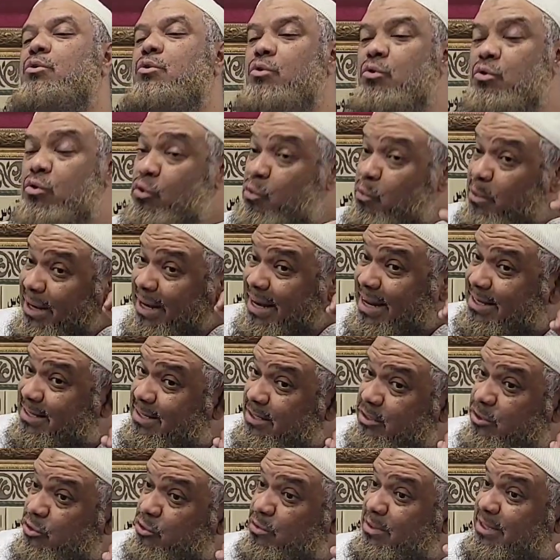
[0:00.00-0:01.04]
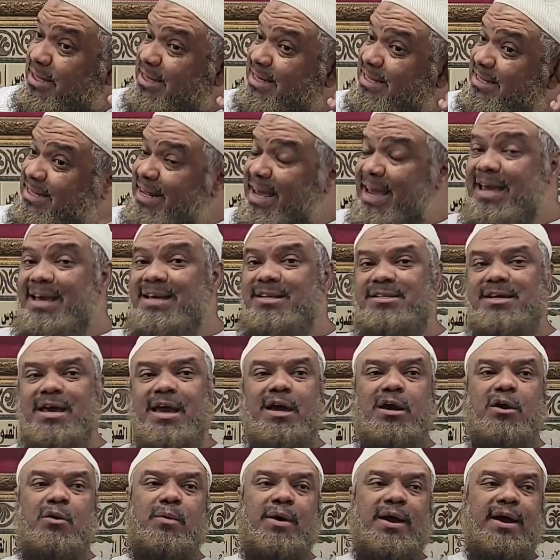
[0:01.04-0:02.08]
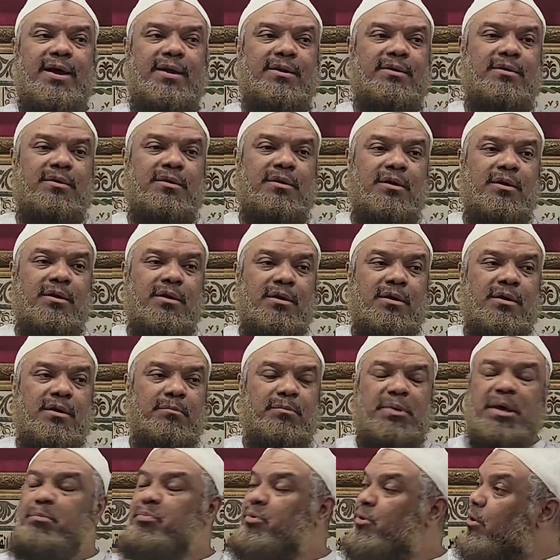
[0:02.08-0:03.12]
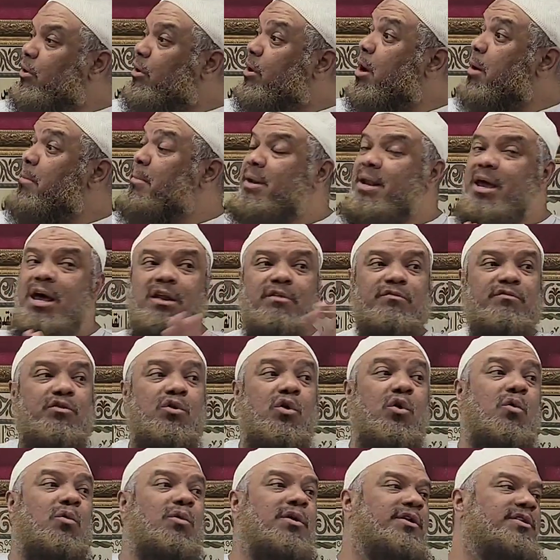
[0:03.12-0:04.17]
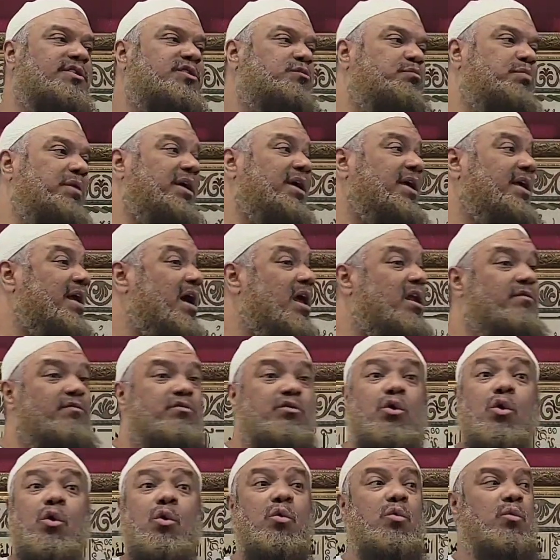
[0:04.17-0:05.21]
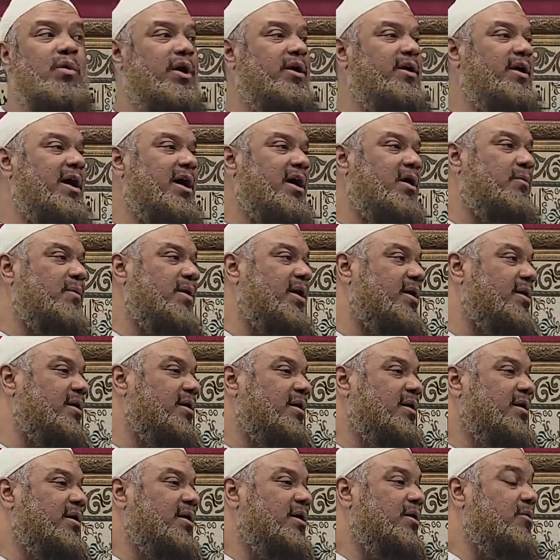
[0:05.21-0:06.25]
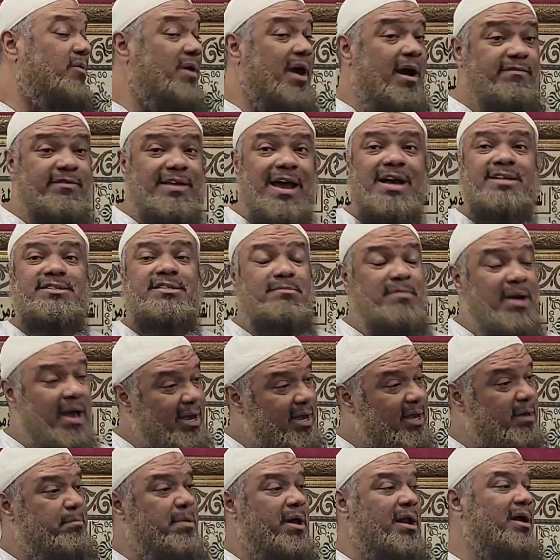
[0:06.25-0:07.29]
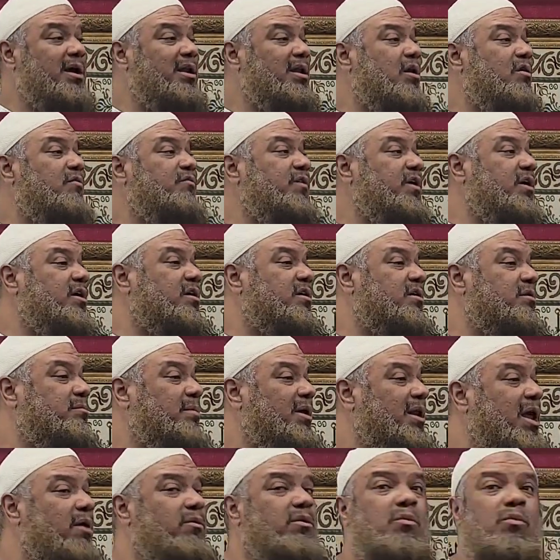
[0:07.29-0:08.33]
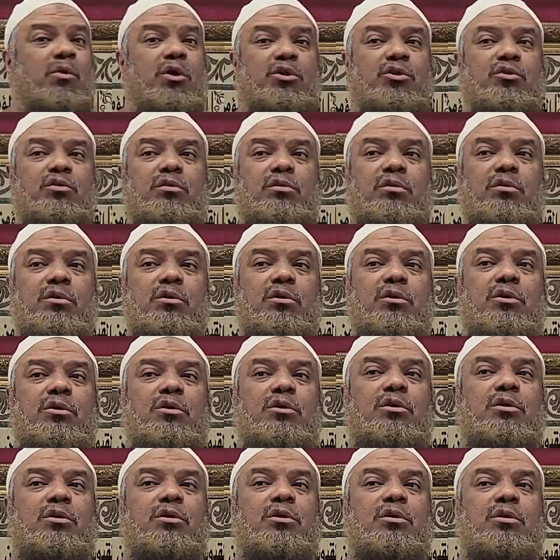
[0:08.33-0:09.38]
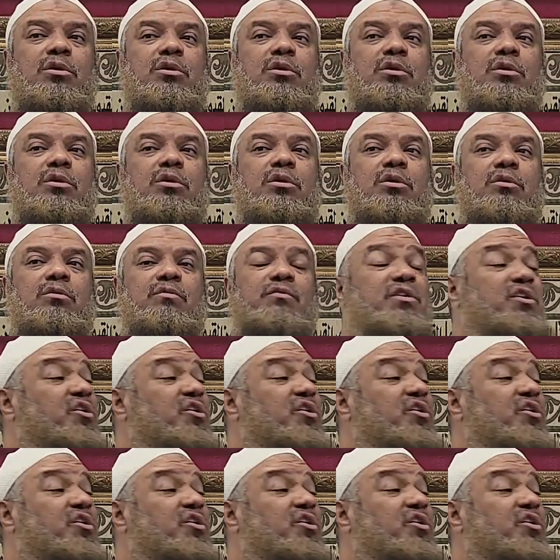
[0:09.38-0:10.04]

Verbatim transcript: who we listen to these days, Yahweh. People are coming out of nowhere, speaking out of nowhere, Yahweh. We have to ask them, Akhi, barakallahu fik, may Allah reward you for